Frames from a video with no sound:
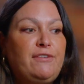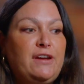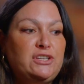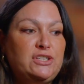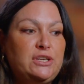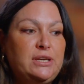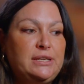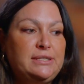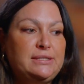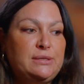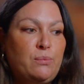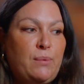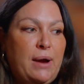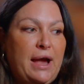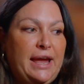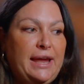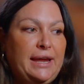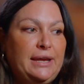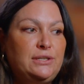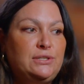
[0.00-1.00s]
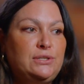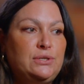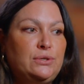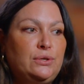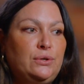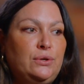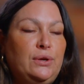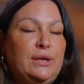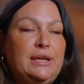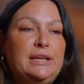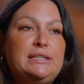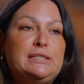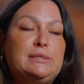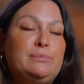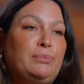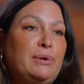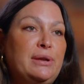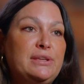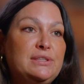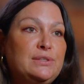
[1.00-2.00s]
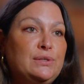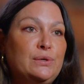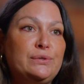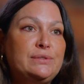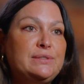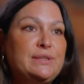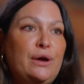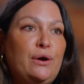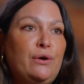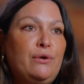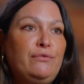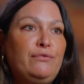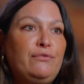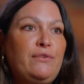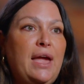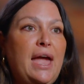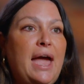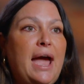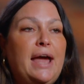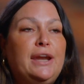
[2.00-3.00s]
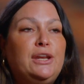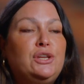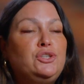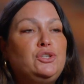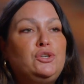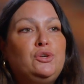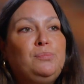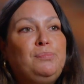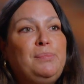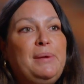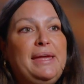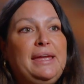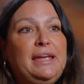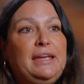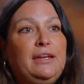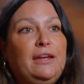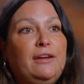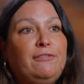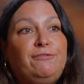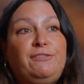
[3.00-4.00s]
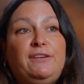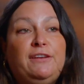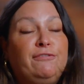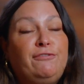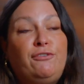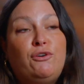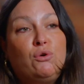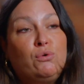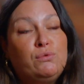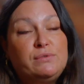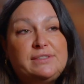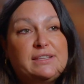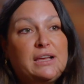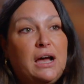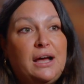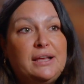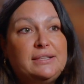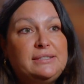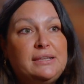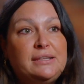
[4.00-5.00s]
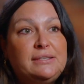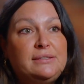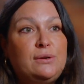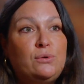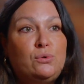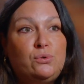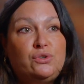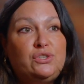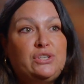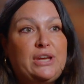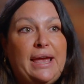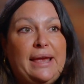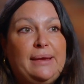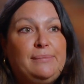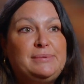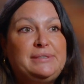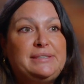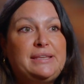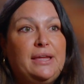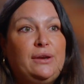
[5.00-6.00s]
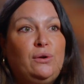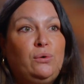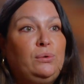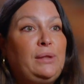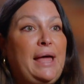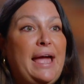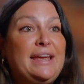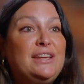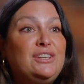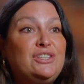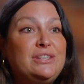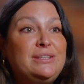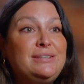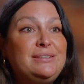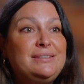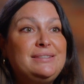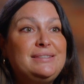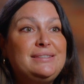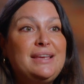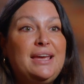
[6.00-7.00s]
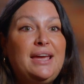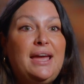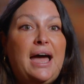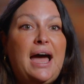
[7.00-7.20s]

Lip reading: Fashion is a way to express yourself, and it should be fit for all sizes, all shapes and all ages,